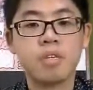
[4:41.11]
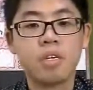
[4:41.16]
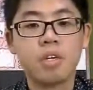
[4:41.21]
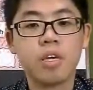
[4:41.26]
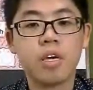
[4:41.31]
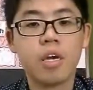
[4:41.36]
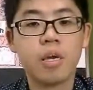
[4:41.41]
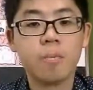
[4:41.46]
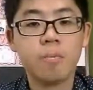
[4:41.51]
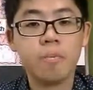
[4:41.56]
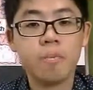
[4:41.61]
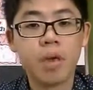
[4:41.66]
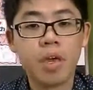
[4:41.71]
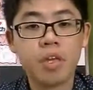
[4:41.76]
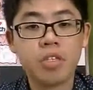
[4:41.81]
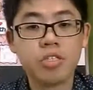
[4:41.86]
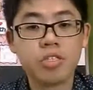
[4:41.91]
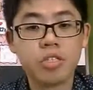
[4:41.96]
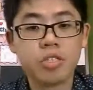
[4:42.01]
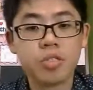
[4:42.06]
Okay,
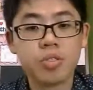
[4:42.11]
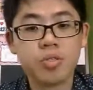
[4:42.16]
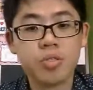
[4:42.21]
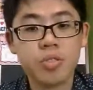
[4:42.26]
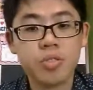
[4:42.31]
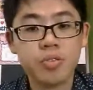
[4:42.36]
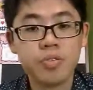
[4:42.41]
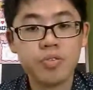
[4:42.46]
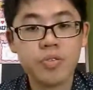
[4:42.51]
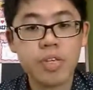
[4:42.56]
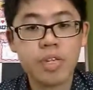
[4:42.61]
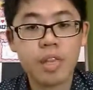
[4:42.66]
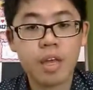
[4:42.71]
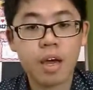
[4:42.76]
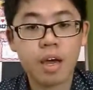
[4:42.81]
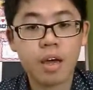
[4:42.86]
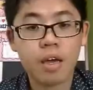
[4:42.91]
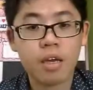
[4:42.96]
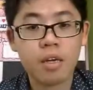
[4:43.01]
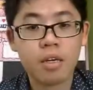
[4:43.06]
page
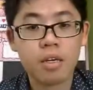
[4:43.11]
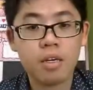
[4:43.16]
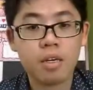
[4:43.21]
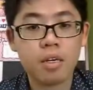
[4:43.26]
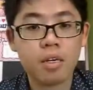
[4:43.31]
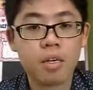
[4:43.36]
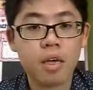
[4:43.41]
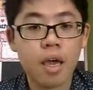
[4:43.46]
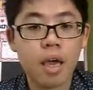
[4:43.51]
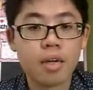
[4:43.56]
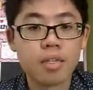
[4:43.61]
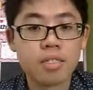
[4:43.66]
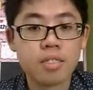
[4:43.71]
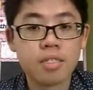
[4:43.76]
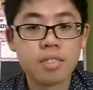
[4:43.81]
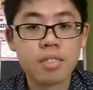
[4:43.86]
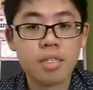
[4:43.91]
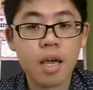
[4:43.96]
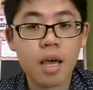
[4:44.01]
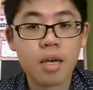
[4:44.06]
339,
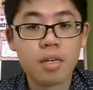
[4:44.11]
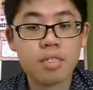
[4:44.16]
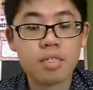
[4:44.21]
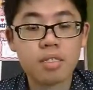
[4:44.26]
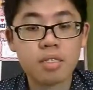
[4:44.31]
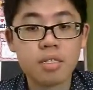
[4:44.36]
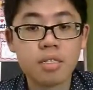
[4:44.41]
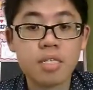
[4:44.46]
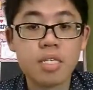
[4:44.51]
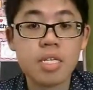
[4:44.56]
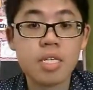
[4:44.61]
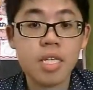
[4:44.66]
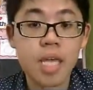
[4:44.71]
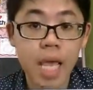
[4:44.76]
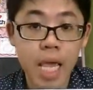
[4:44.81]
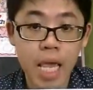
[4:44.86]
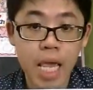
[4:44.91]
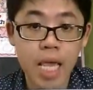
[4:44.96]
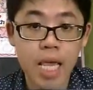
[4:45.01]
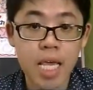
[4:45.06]
exercise
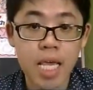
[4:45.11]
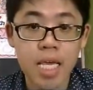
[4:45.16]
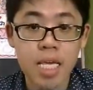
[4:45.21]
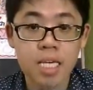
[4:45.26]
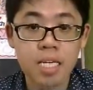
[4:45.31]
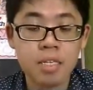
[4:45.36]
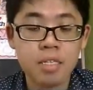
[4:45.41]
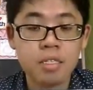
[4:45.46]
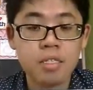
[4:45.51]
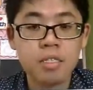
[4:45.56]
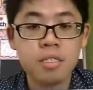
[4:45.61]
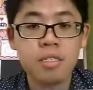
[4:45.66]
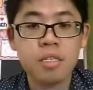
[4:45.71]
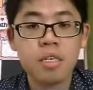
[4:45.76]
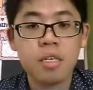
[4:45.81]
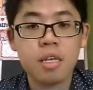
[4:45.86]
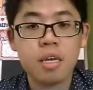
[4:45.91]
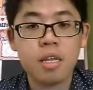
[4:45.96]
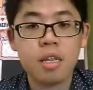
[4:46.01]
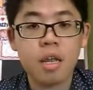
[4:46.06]
13A.
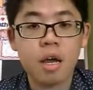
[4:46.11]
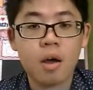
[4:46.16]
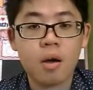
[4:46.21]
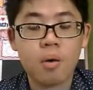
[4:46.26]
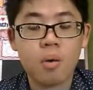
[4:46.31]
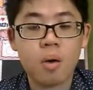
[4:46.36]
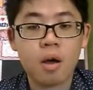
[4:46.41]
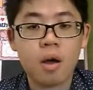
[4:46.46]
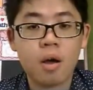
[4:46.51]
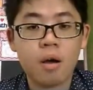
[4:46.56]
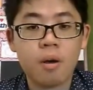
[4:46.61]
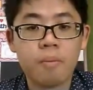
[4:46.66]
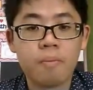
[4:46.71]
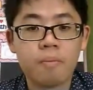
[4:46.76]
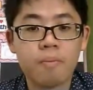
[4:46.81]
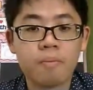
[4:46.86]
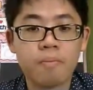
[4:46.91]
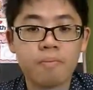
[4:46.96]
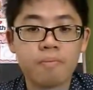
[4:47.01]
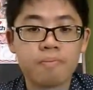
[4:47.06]
Okay, now
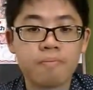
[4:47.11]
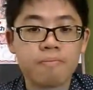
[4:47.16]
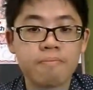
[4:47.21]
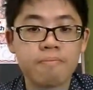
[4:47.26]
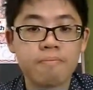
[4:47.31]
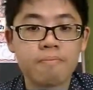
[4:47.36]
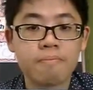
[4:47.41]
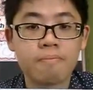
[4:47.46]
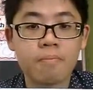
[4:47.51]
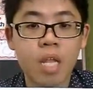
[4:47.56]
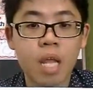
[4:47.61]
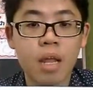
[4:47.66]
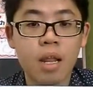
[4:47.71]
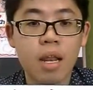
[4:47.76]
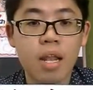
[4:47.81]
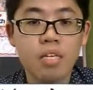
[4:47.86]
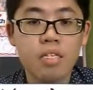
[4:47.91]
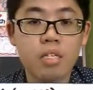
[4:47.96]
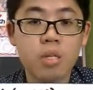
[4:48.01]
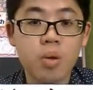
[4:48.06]

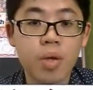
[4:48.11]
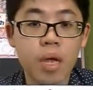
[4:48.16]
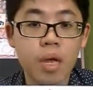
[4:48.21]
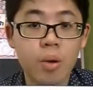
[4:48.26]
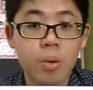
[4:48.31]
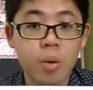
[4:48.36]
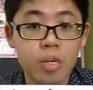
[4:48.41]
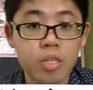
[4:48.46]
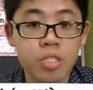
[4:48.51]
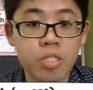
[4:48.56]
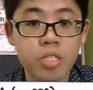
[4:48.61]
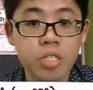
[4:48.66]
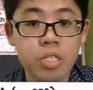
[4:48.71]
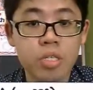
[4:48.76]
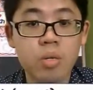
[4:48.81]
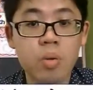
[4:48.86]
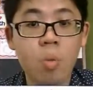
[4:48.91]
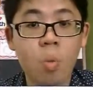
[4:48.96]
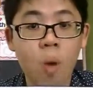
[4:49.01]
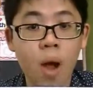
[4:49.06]
let's look at
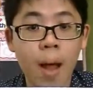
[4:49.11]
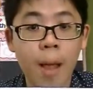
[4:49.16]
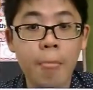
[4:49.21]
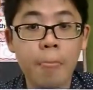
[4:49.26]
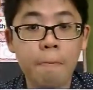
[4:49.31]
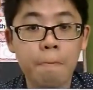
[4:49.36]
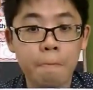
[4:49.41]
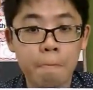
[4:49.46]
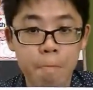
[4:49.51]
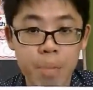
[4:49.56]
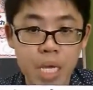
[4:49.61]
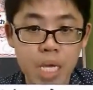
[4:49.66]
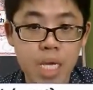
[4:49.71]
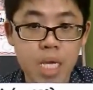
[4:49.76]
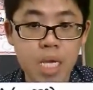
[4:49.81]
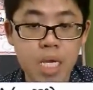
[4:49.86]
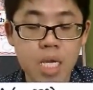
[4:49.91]
question 1B.